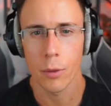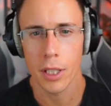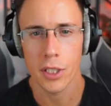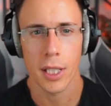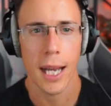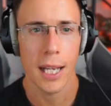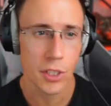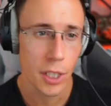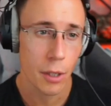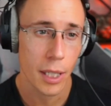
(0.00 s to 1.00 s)
whether it's an
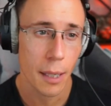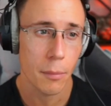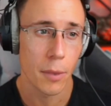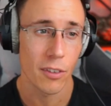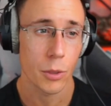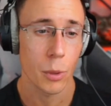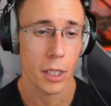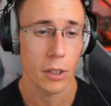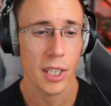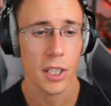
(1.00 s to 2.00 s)
SEO whether it's
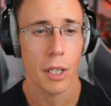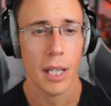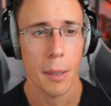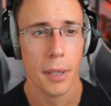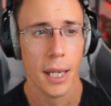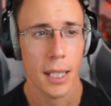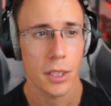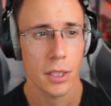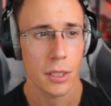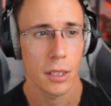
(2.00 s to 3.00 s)
working on SEO
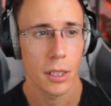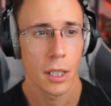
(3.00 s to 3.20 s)
campaigns,